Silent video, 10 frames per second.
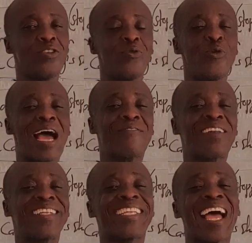We
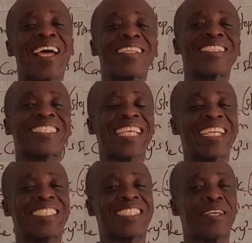have done
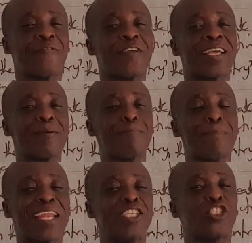scientific
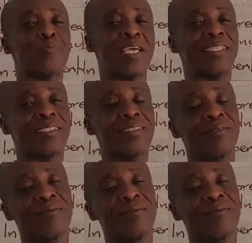management.